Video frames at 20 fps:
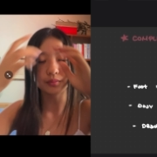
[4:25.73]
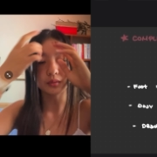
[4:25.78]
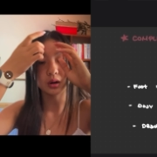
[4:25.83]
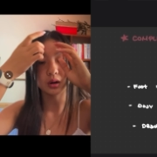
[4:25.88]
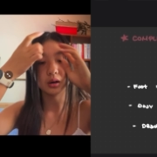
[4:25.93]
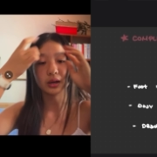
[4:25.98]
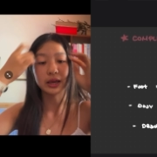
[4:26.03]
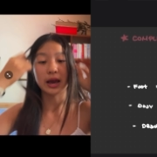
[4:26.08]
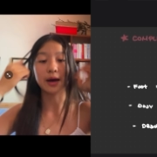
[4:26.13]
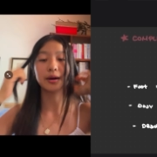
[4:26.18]

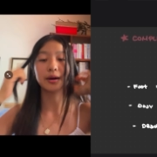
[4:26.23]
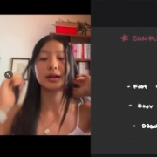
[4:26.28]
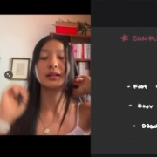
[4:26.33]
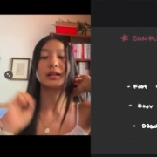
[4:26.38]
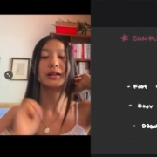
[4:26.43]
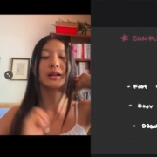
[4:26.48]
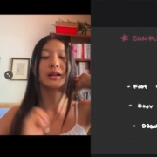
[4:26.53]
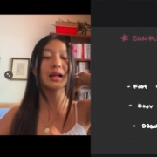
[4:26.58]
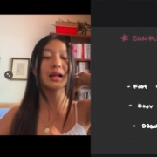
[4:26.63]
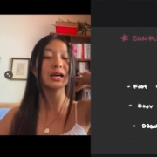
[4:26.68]
Yeah, and
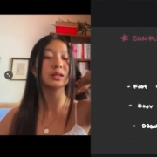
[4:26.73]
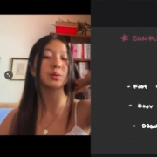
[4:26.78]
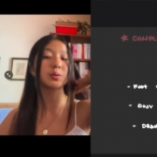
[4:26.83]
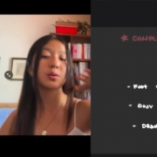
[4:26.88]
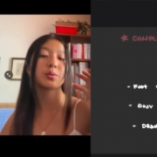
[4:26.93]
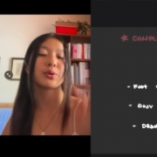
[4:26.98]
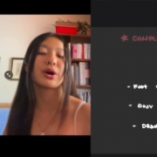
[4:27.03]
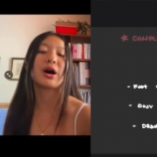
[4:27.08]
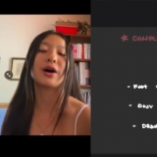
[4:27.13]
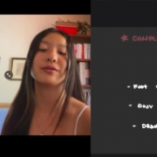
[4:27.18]
then the last
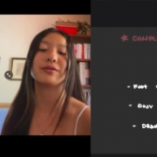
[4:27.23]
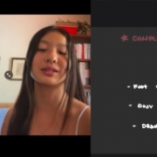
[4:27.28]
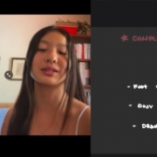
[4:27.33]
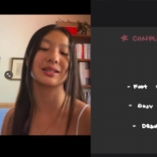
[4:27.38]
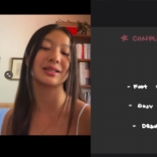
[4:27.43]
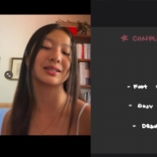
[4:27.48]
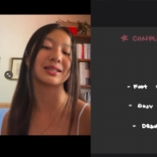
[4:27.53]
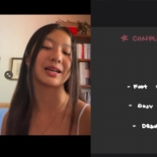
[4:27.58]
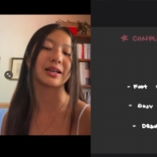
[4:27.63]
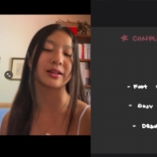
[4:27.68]
one we have is
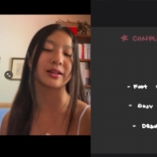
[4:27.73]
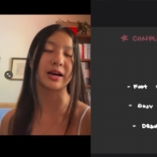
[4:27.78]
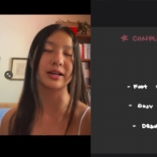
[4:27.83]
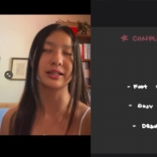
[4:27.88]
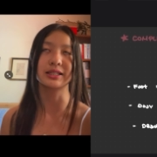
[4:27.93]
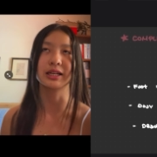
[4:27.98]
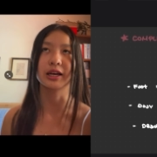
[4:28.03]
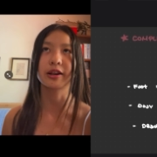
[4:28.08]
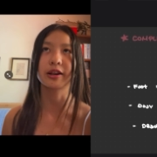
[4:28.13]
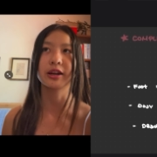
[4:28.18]
the deadline
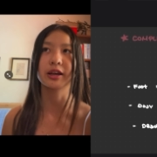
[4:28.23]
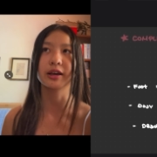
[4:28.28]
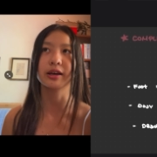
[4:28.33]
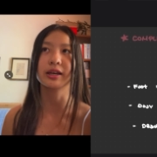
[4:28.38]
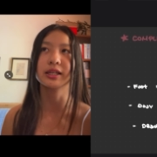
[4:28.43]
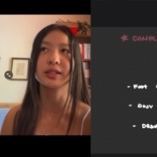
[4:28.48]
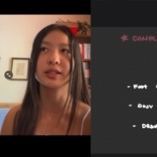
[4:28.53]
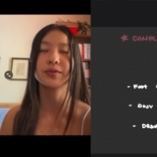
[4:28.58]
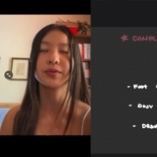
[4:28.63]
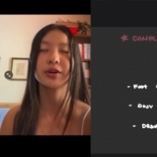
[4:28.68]
technique.
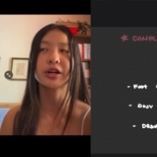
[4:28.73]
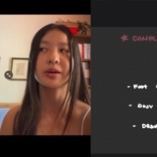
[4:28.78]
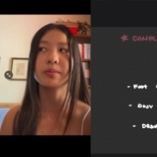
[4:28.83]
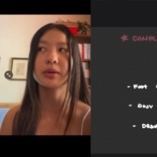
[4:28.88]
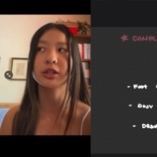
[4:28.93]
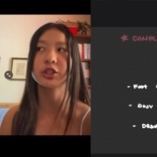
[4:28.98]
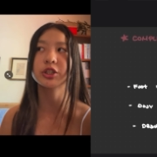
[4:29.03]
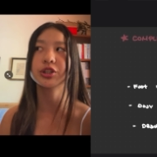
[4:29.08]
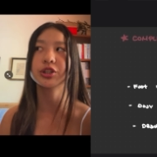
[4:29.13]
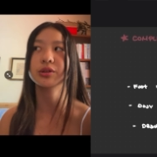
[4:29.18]
It's very
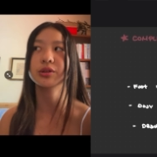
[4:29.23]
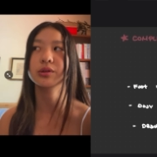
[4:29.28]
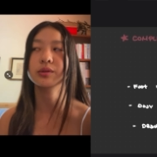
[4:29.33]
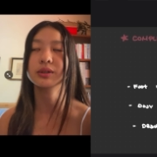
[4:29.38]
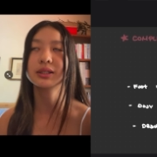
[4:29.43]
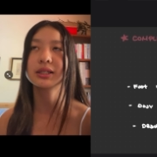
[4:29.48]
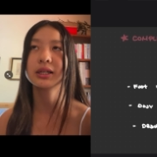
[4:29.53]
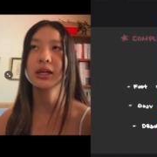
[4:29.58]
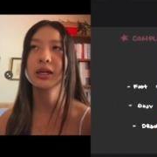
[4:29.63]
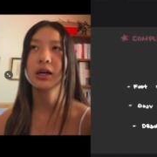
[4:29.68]
much
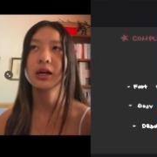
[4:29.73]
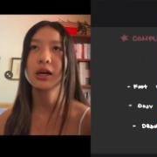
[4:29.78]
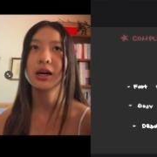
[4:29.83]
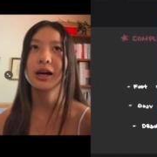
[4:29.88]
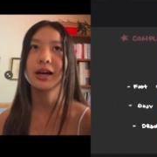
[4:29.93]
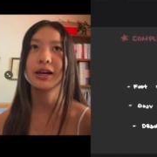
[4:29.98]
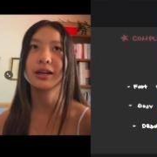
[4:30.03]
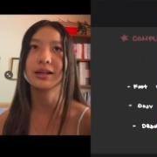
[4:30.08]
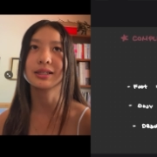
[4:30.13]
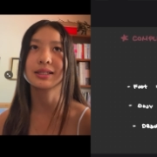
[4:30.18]
used
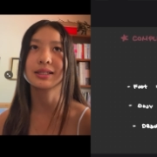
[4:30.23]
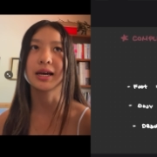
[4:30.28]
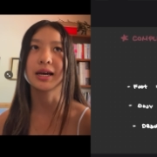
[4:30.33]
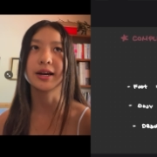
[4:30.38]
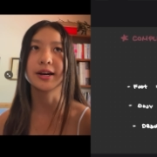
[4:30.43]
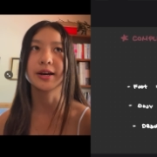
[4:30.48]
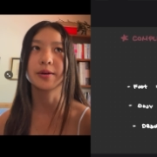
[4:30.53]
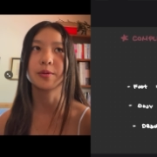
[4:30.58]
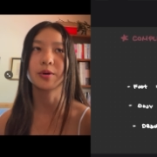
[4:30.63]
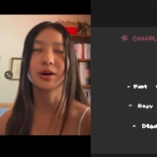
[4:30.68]
in a
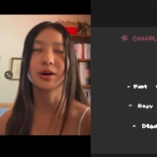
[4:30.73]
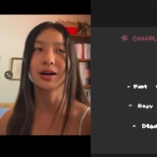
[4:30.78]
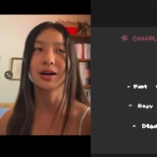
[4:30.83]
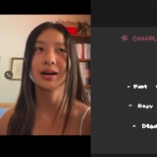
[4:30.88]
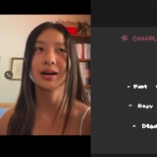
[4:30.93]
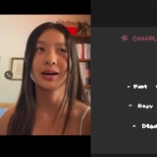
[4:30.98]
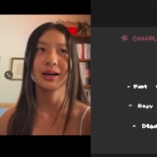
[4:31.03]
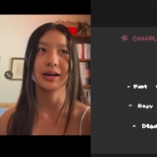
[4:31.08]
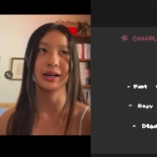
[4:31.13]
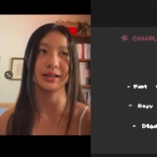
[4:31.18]
setting where
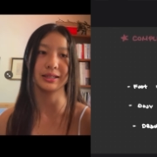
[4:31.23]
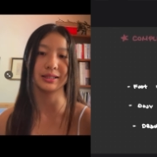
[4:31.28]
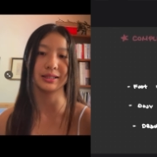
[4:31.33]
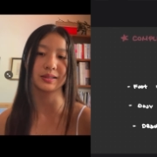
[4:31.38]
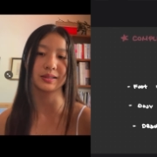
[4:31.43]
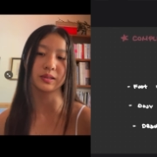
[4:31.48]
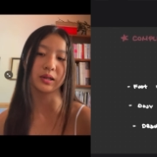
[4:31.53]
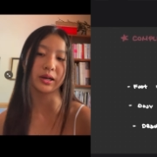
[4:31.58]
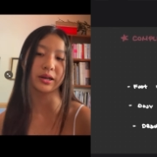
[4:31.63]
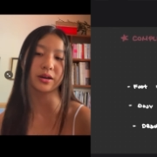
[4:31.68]

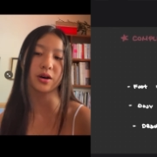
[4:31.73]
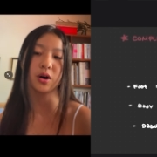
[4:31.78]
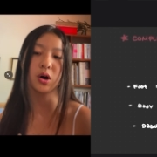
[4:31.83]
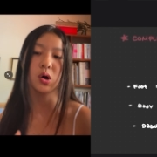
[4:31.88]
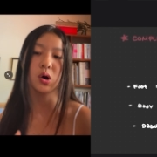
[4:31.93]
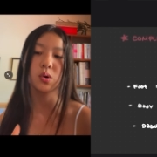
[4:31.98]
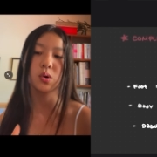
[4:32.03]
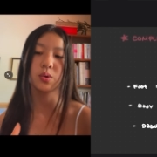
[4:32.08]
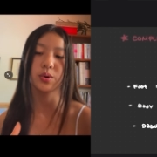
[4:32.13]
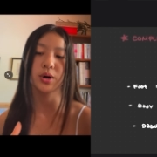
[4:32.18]
it's like,
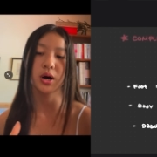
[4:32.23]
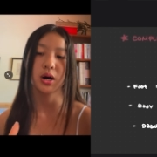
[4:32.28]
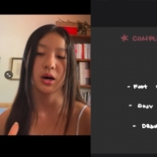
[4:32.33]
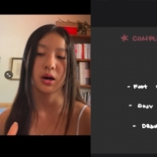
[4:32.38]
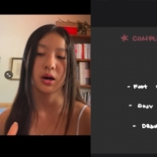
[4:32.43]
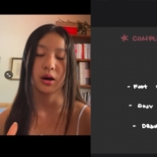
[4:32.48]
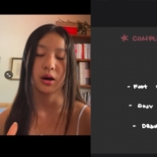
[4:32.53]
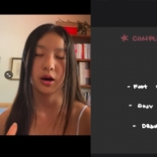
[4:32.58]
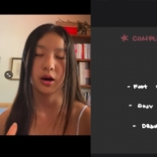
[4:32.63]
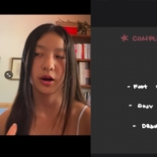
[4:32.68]
oh,
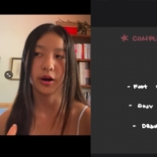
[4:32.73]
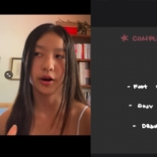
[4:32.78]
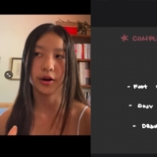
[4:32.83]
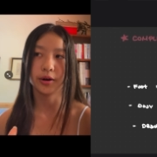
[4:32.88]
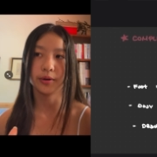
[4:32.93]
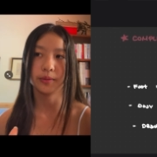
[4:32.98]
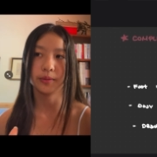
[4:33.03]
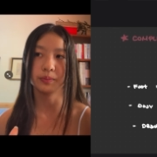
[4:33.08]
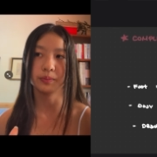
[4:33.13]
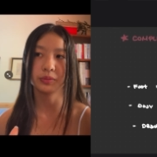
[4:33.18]

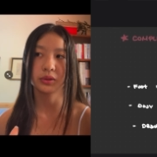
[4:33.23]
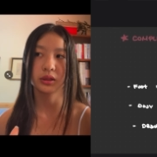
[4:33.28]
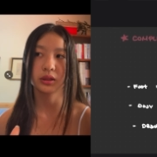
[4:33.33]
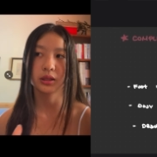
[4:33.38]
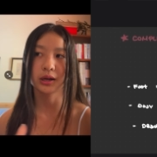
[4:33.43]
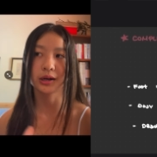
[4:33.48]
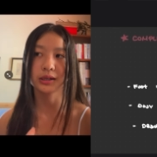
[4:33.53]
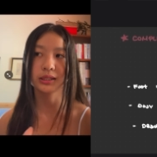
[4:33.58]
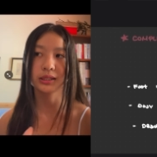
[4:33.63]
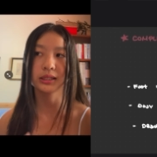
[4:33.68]

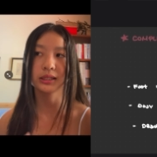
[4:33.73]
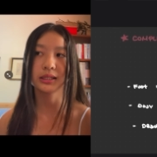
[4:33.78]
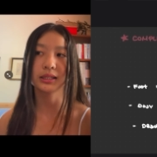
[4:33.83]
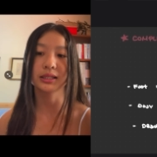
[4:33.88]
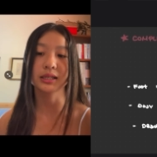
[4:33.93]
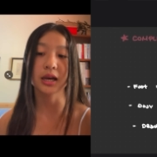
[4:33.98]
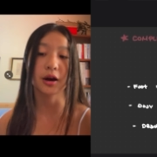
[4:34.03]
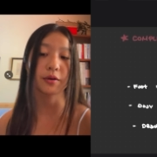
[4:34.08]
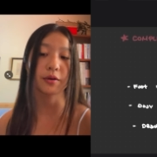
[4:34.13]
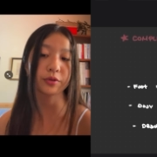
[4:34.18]
there's a
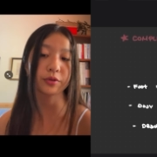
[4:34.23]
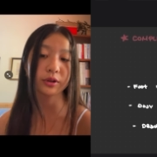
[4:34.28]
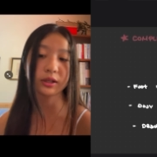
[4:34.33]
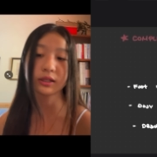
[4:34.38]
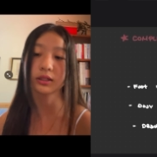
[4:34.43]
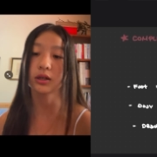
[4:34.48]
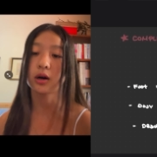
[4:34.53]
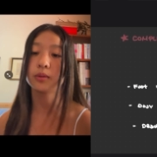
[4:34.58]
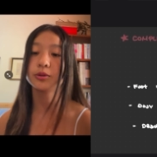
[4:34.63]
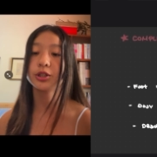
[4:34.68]
discount for
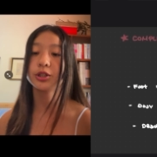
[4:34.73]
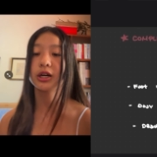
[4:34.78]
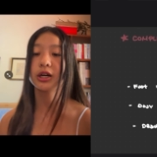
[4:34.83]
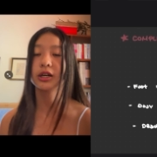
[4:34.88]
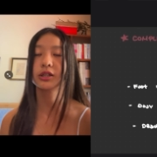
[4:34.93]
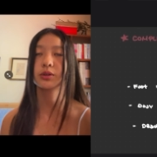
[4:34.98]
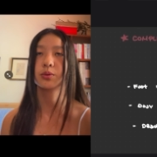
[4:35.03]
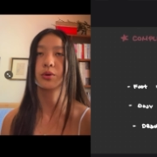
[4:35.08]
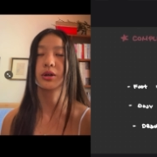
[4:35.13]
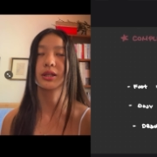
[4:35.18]
this
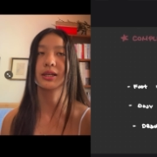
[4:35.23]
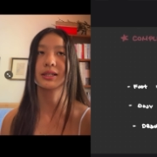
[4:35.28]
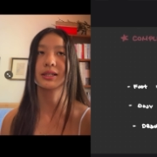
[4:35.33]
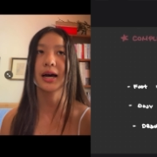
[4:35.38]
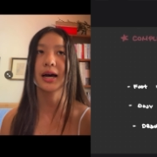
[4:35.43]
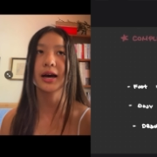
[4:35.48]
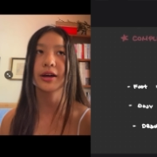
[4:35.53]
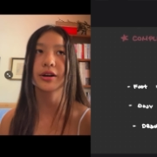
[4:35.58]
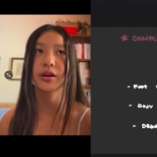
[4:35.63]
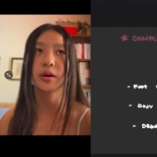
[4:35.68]
object or this
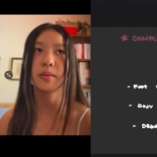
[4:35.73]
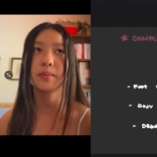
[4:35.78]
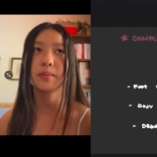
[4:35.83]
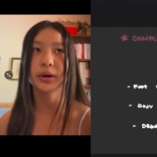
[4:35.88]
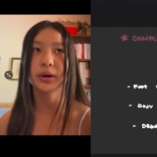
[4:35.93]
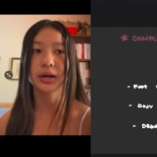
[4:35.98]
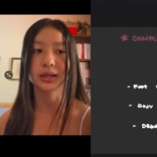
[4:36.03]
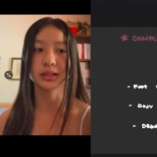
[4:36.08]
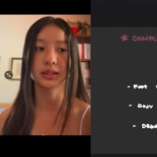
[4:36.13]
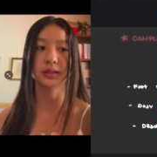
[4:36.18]
item,
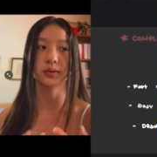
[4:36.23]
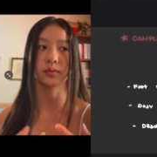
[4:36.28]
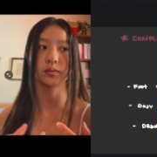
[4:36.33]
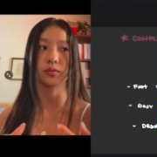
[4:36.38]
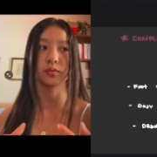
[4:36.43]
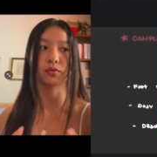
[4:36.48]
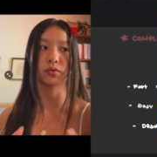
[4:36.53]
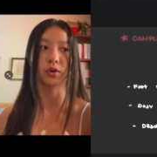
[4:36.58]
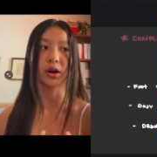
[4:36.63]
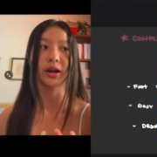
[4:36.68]
but it's
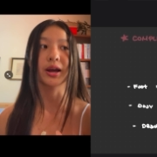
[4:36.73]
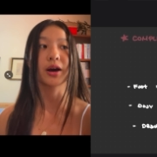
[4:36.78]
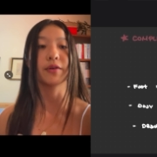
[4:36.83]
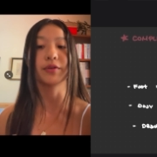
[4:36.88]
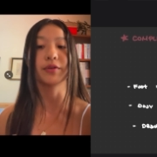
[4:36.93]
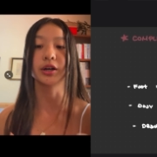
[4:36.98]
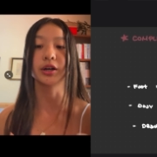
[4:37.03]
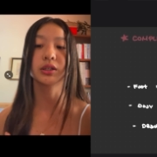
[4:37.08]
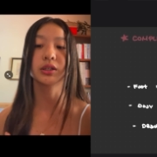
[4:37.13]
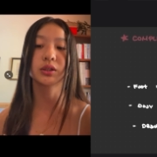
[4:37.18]
running out
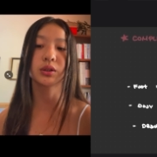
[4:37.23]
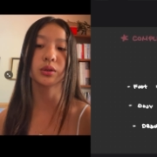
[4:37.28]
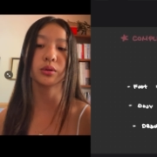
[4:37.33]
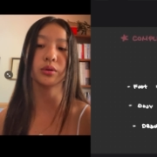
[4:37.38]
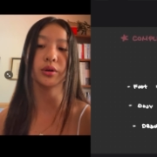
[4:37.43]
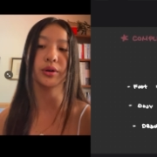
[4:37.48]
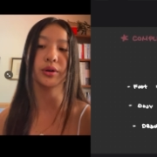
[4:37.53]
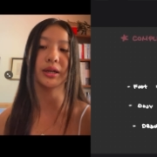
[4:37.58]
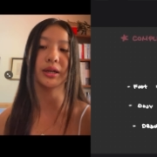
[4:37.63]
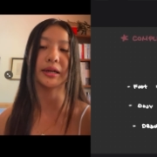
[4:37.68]
very
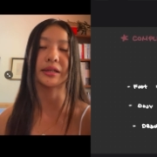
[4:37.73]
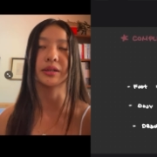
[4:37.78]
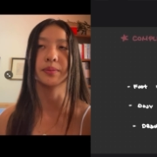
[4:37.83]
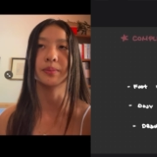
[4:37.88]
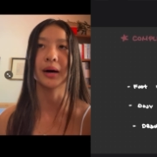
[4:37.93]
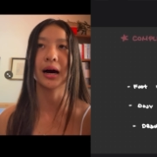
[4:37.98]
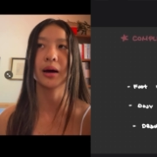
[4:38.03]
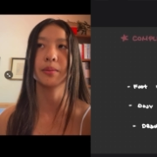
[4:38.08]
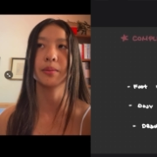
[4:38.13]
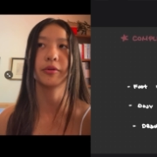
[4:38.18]
soon. You need to
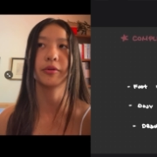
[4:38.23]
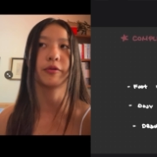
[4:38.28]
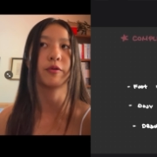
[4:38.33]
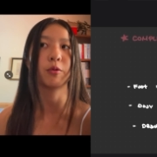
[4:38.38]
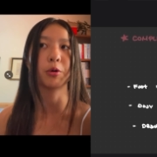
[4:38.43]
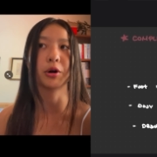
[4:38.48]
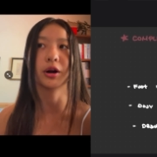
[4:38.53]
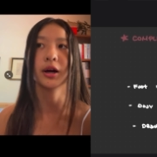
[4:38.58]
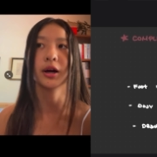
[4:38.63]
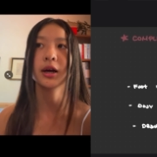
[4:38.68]
buy before